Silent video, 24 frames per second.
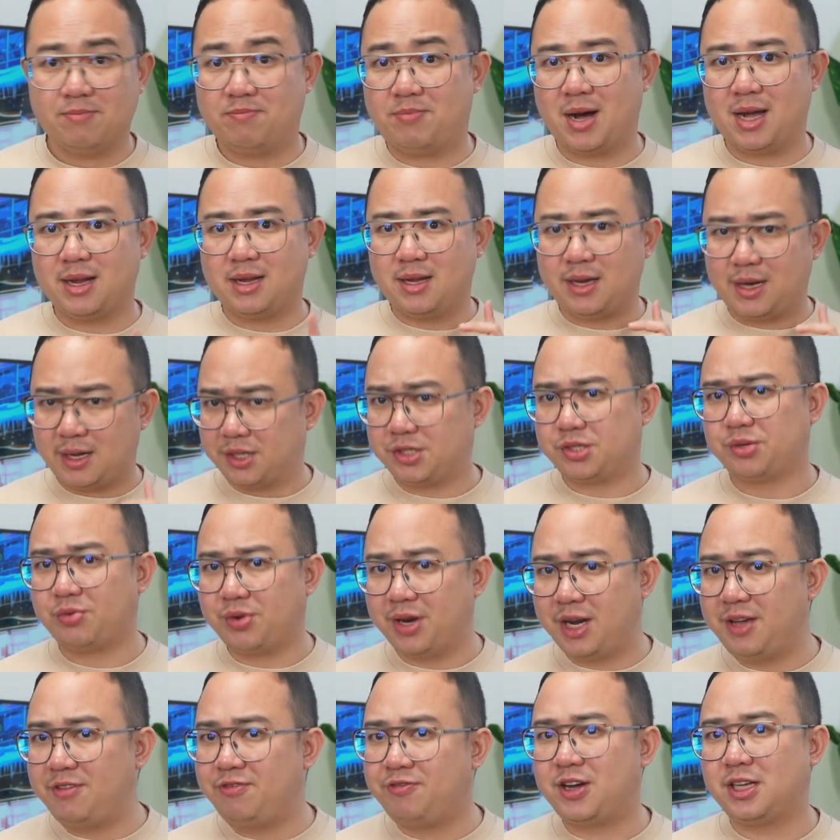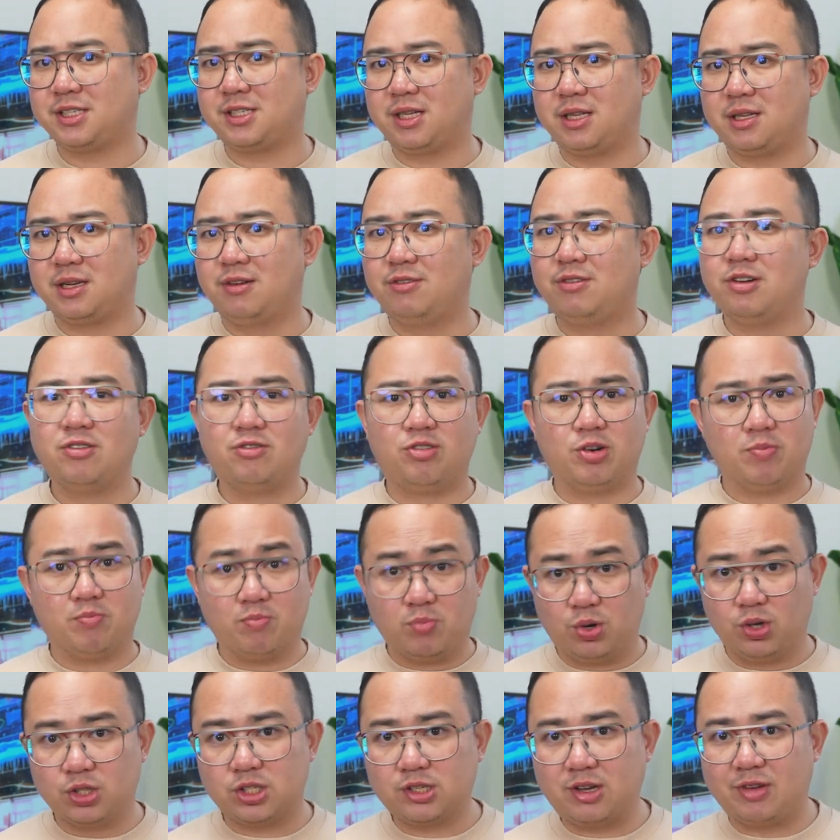But it is already fast enough for
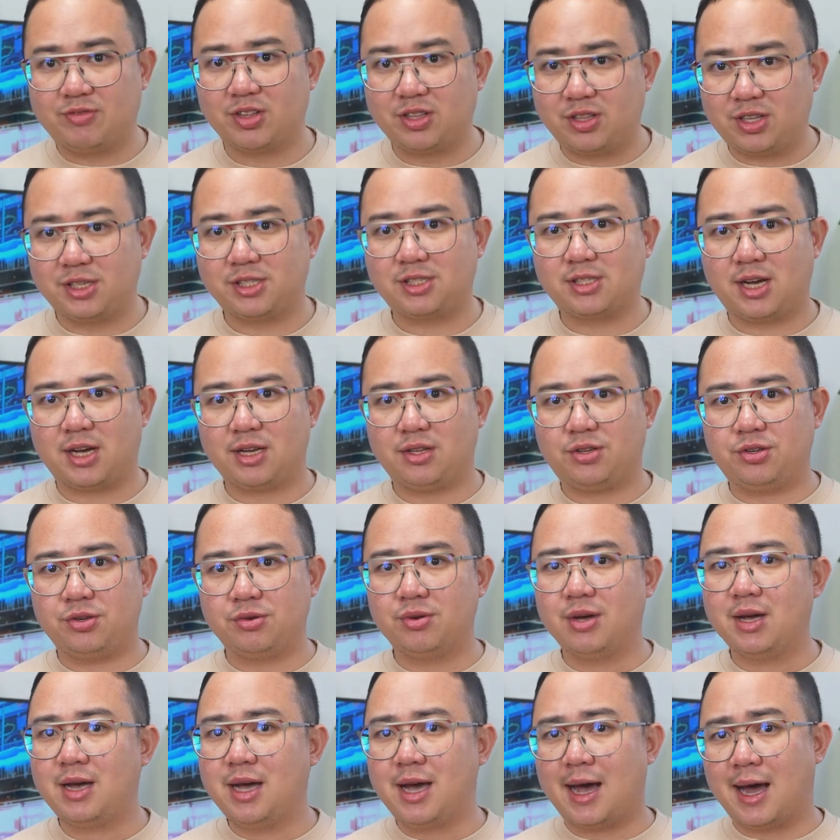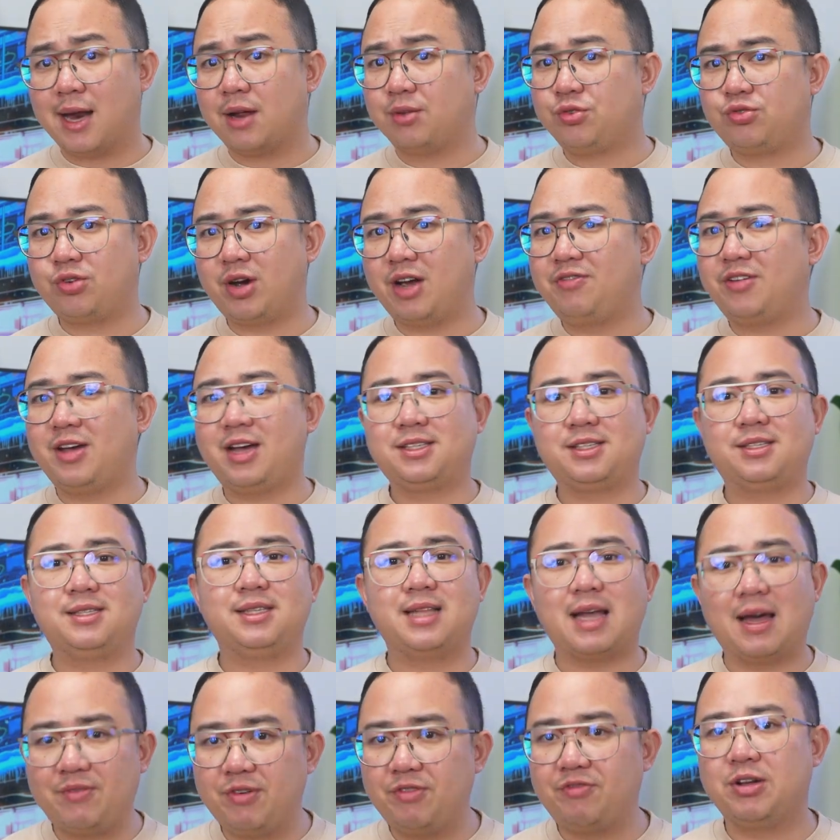most of the things I do, and the drive has
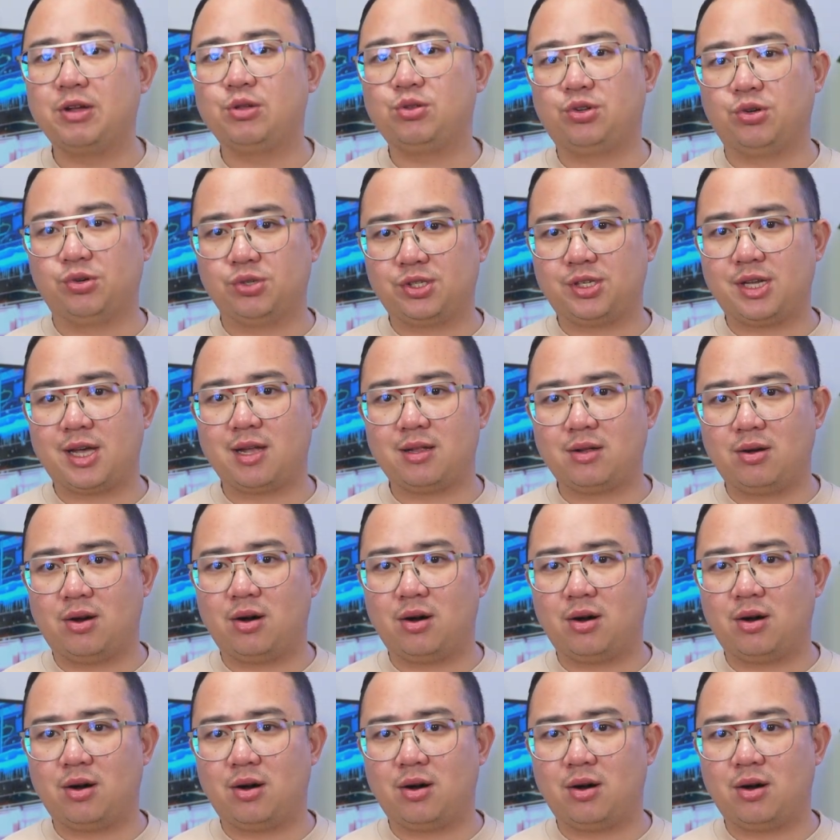never felt toasty at